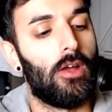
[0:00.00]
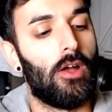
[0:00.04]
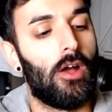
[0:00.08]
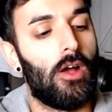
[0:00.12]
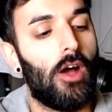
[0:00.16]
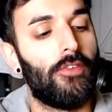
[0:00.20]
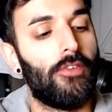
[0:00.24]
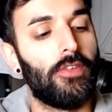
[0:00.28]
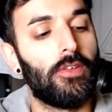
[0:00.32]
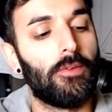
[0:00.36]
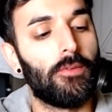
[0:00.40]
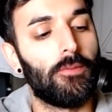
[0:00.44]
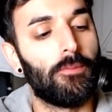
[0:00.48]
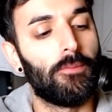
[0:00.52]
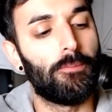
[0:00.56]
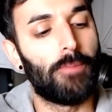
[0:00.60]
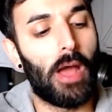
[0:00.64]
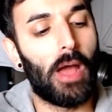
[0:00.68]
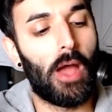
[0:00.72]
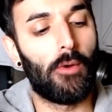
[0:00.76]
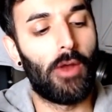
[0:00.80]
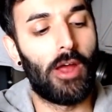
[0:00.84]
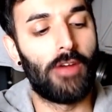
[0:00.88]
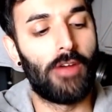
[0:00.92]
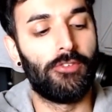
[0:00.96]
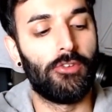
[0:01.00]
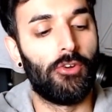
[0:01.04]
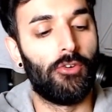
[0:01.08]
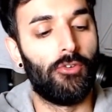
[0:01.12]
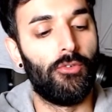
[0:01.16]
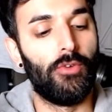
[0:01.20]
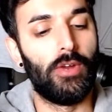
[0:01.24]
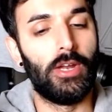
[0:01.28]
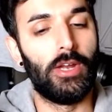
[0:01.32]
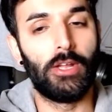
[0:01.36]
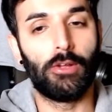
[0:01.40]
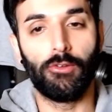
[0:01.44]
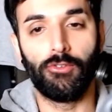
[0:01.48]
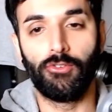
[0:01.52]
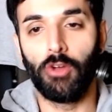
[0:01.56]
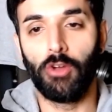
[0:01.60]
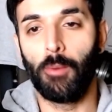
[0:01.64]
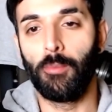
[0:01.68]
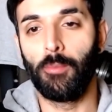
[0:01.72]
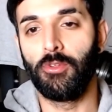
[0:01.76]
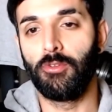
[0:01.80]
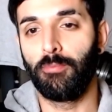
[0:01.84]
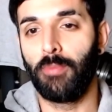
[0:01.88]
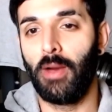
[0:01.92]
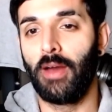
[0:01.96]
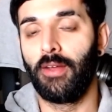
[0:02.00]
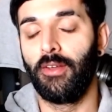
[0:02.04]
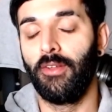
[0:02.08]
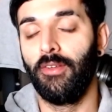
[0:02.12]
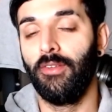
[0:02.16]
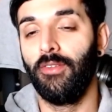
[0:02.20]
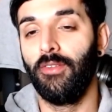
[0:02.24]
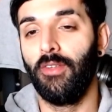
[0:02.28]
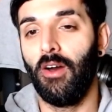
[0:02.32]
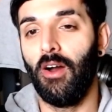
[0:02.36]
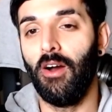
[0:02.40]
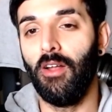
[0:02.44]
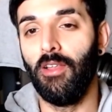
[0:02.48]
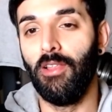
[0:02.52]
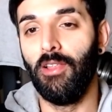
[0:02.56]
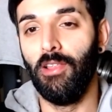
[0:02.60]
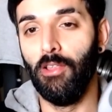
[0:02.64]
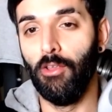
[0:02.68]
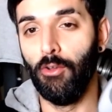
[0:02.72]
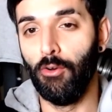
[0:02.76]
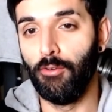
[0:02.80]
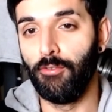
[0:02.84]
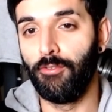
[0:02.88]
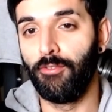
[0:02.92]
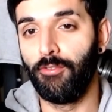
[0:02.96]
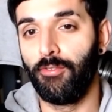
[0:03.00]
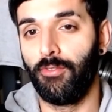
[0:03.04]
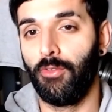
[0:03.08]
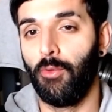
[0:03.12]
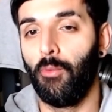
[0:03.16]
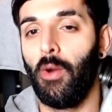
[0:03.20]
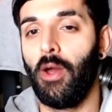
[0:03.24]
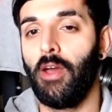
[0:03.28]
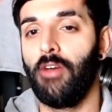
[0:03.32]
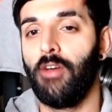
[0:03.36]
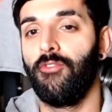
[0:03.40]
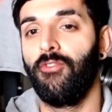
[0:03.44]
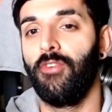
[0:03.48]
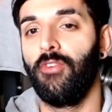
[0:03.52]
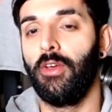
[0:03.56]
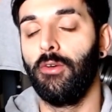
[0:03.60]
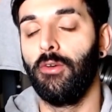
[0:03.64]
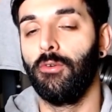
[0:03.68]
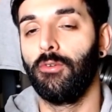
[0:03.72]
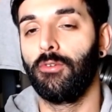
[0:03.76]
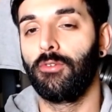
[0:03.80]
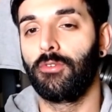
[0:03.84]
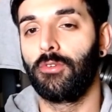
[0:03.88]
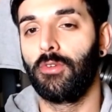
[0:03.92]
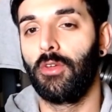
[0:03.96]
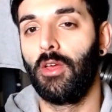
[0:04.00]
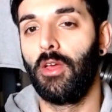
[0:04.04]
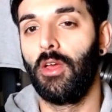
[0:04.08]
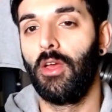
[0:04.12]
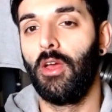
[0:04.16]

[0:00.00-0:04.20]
I think PowerA have done a really good job with this pad, and I love the way it feels.